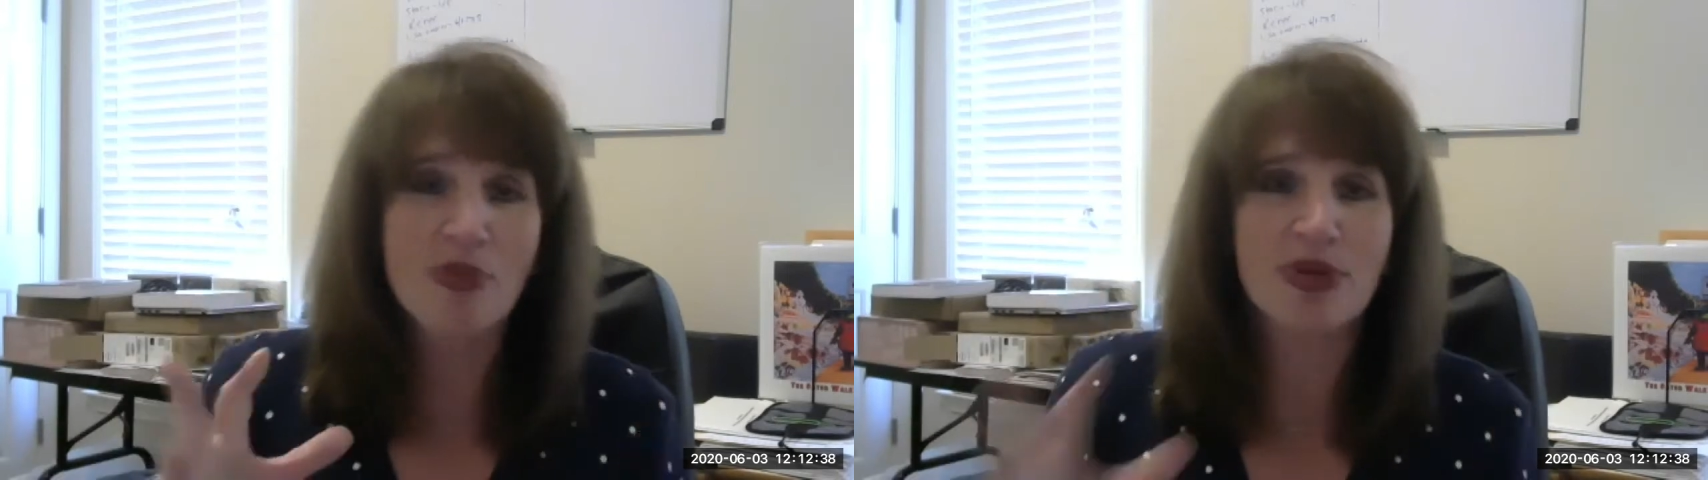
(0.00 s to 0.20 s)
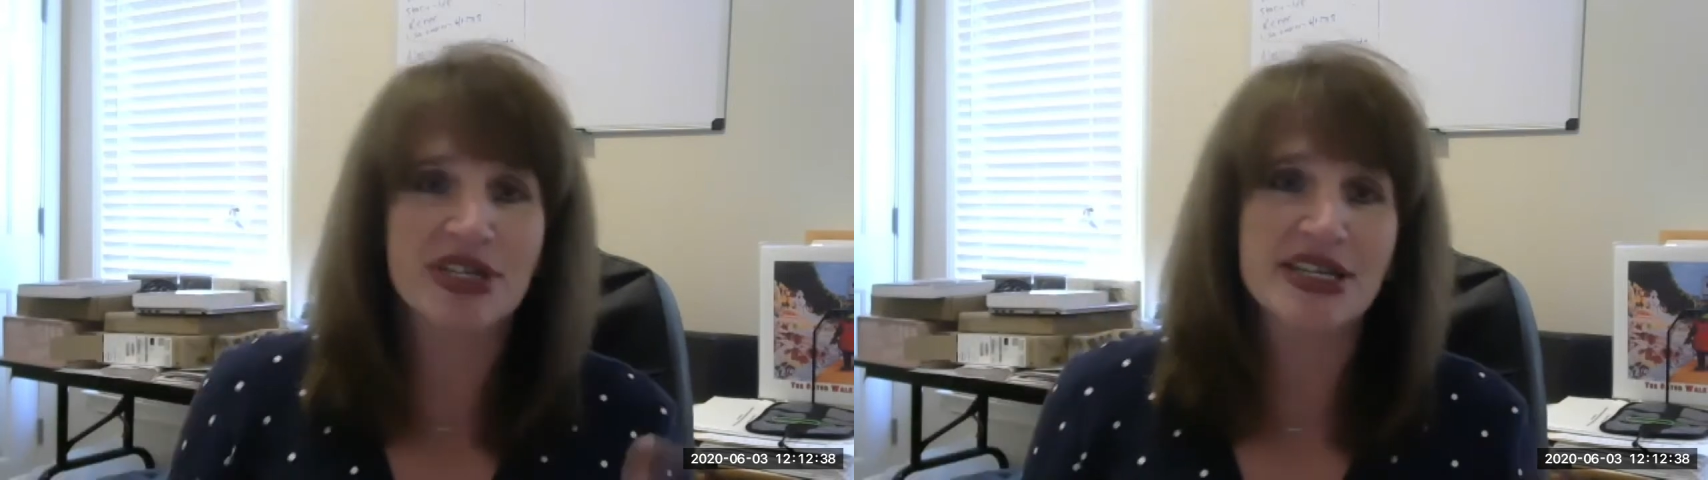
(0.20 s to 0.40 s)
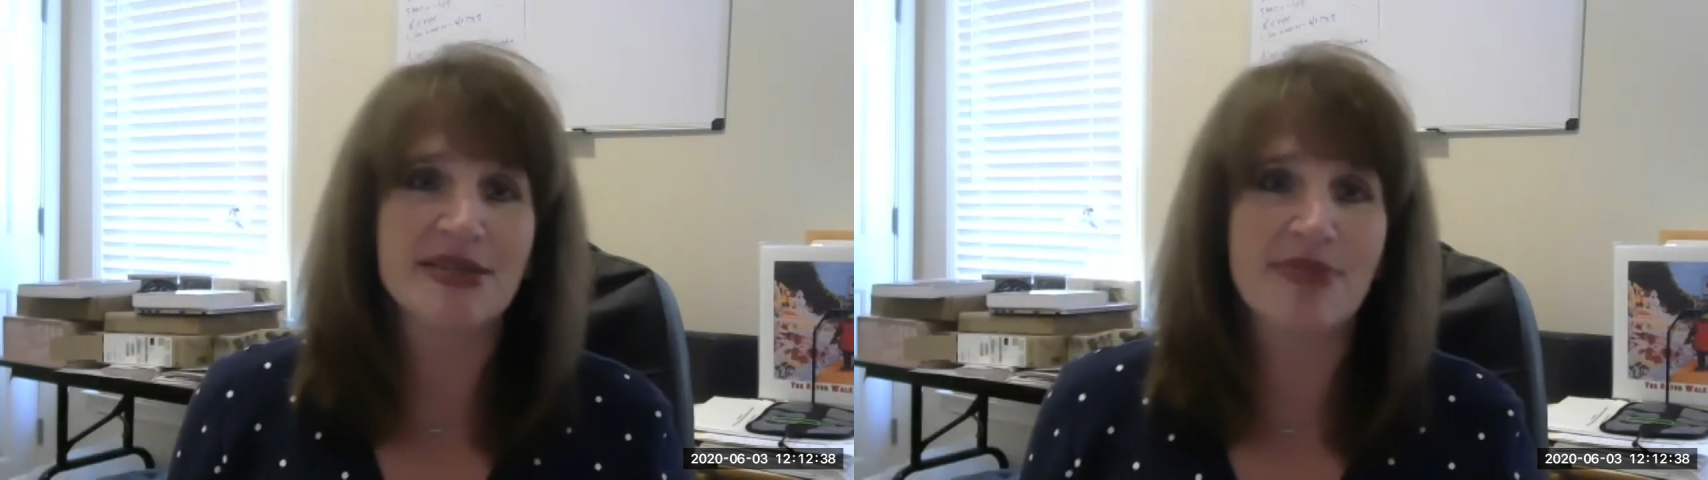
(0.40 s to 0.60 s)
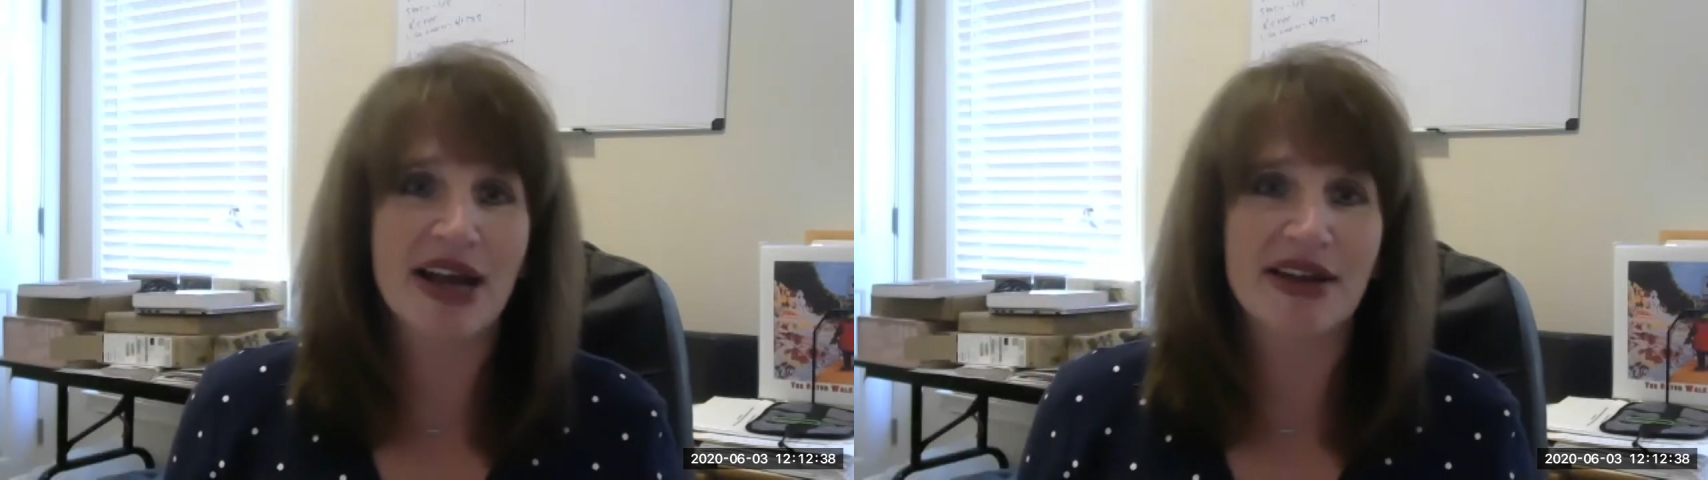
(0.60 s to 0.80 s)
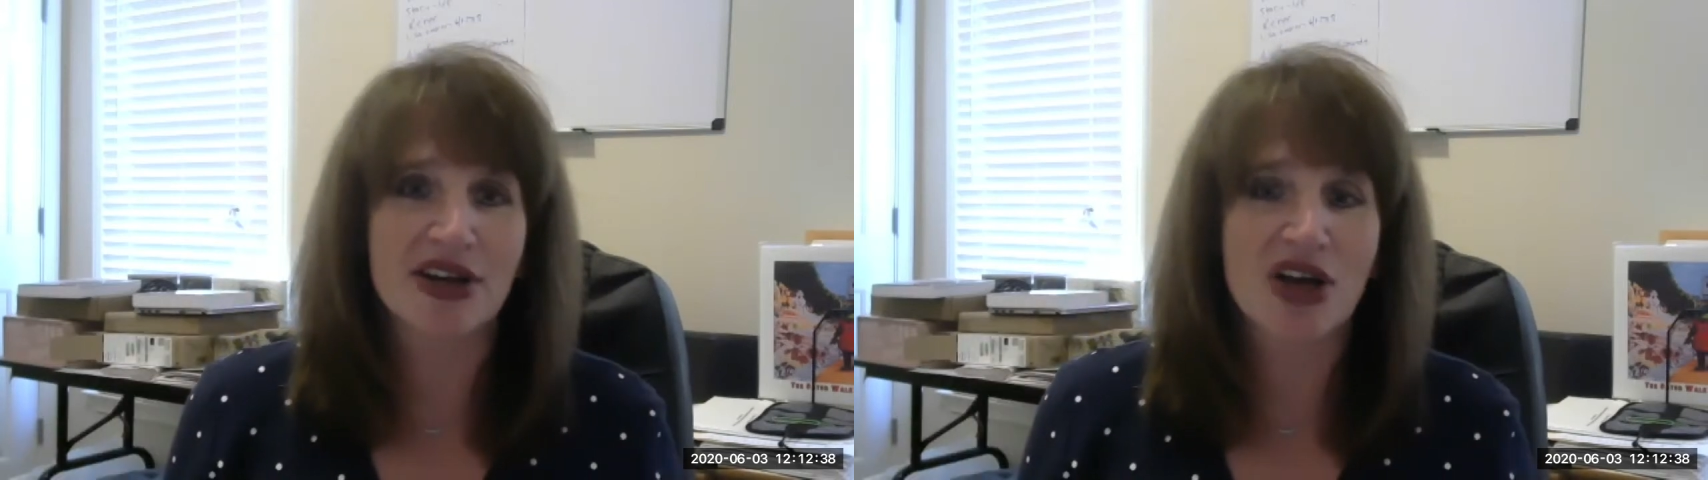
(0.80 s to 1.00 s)

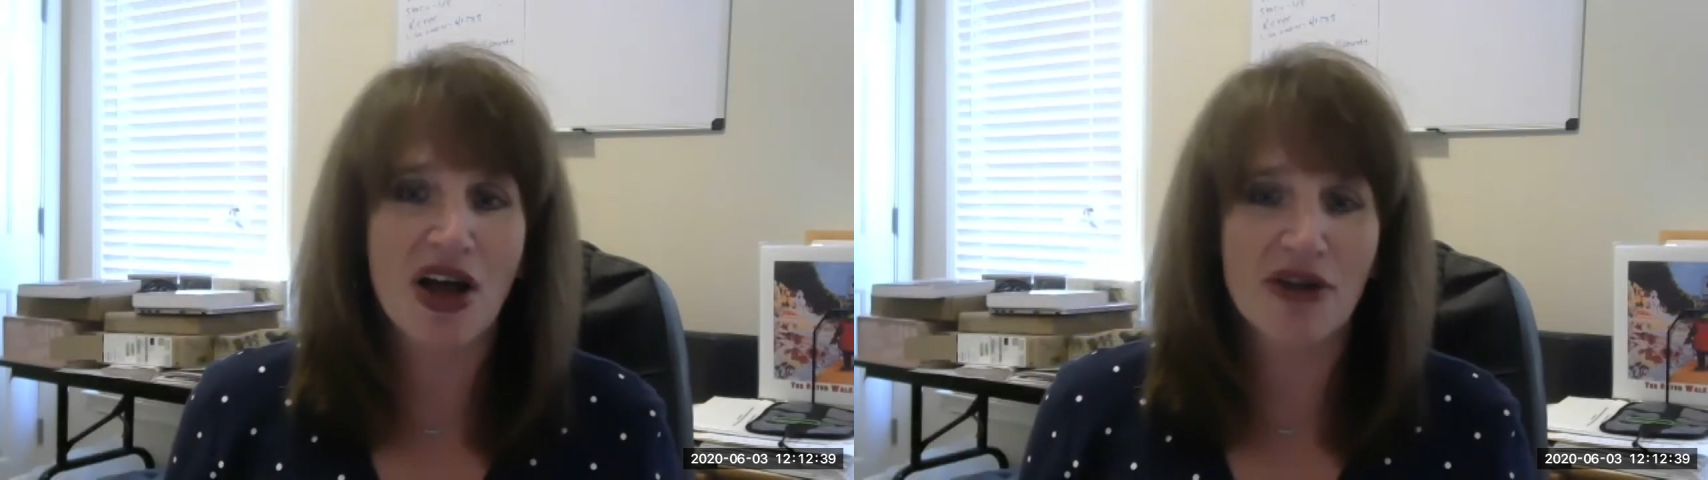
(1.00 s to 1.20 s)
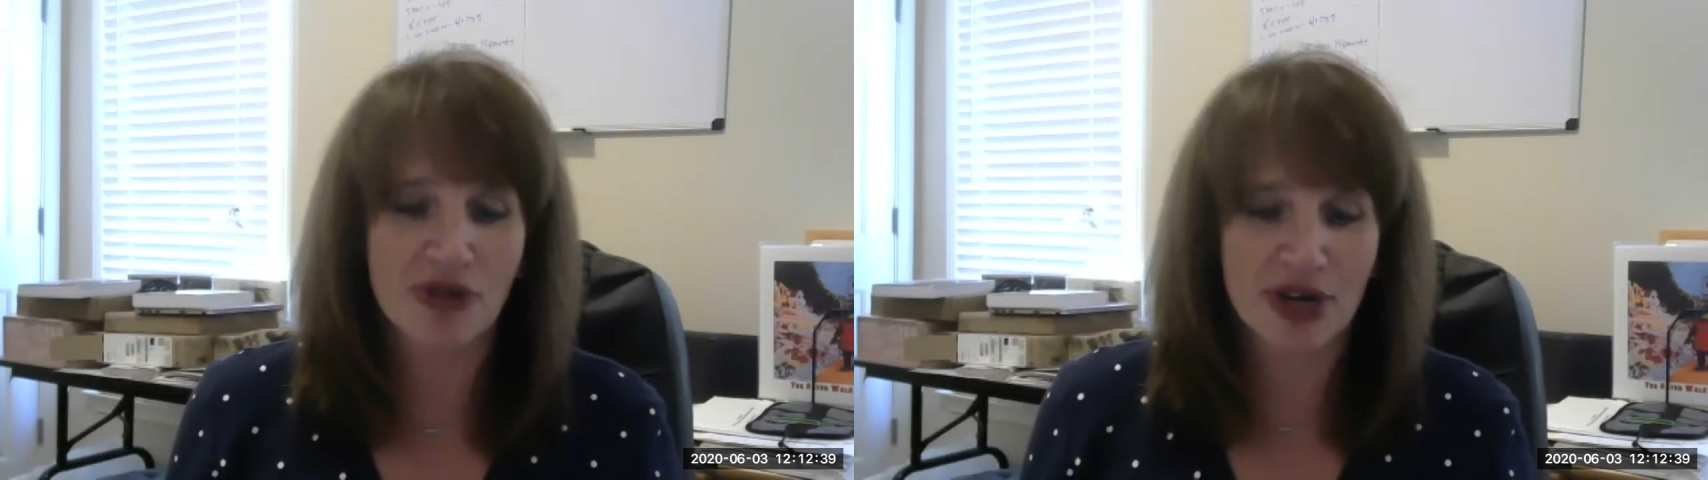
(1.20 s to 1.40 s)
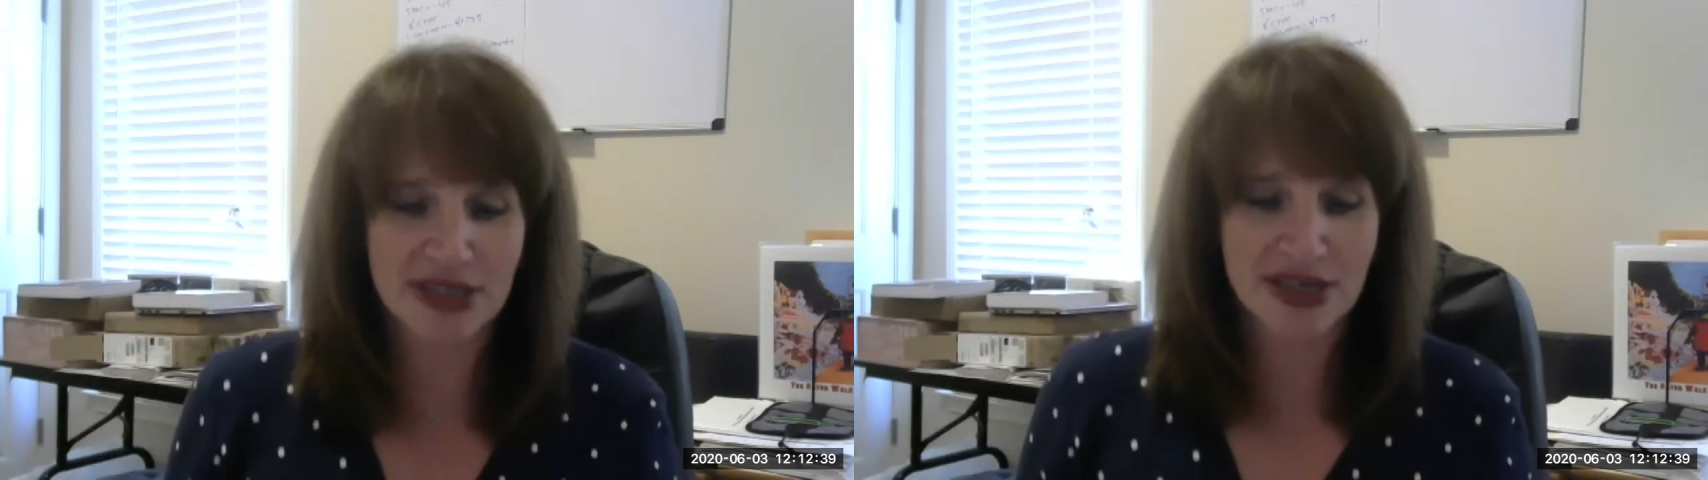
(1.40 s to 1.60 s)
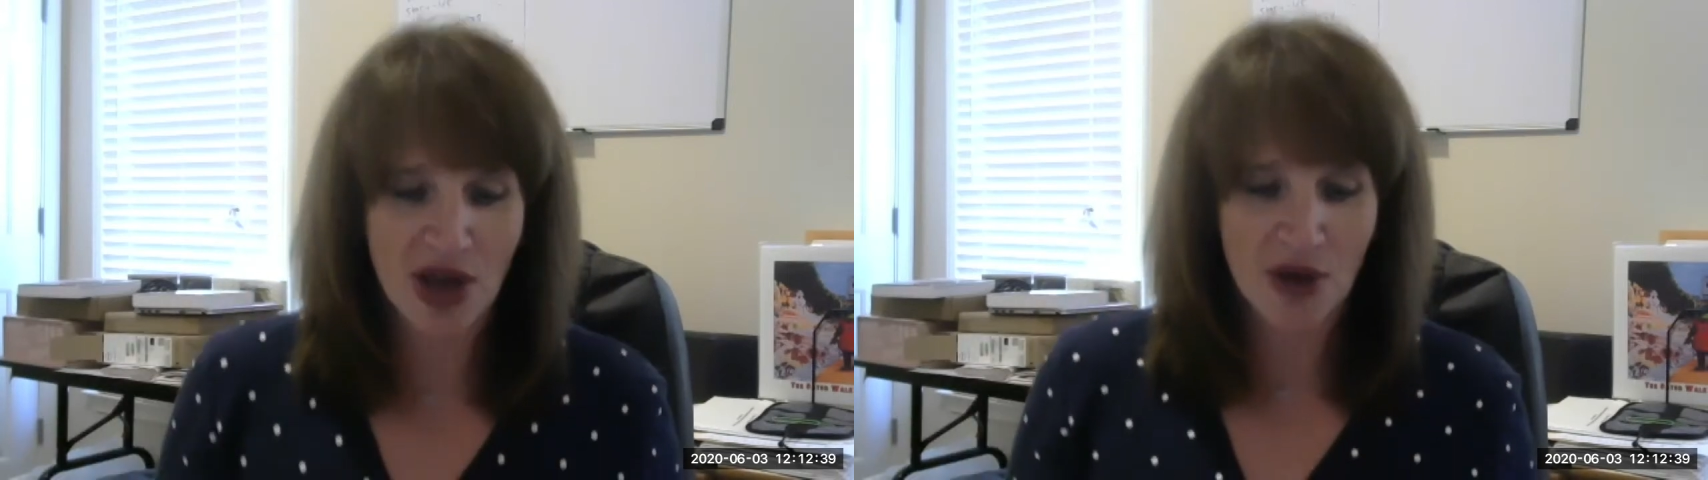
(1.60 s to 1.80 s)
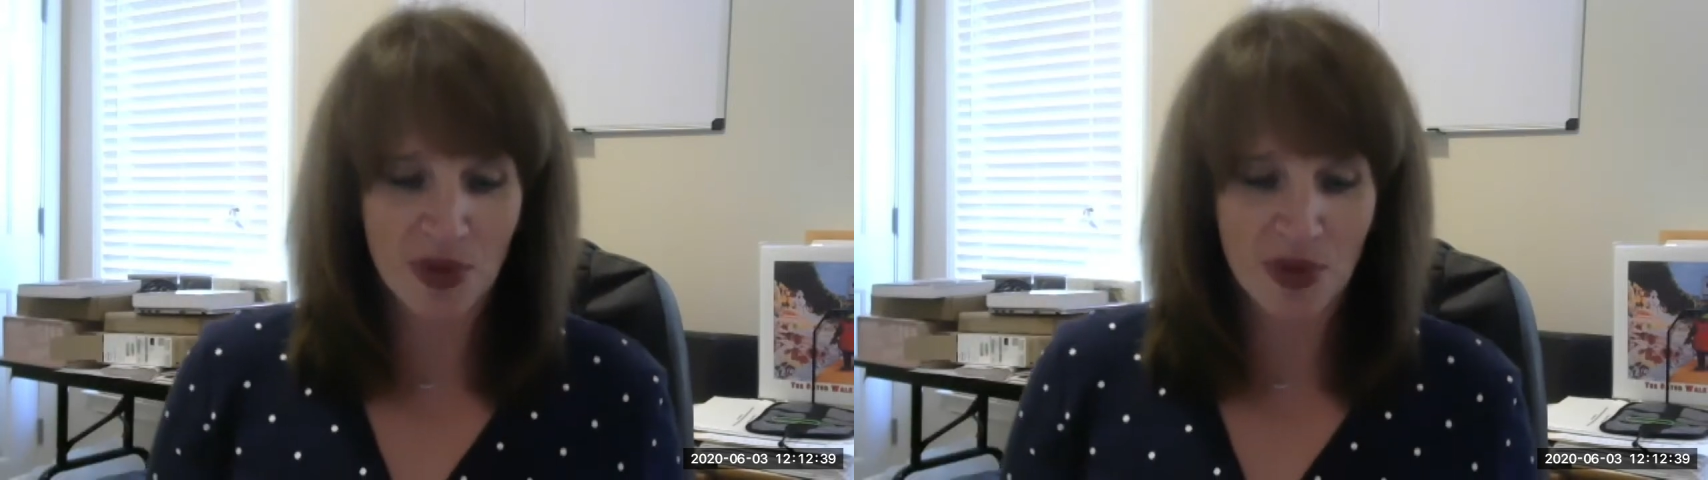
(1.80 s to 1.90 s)
participate in the conference.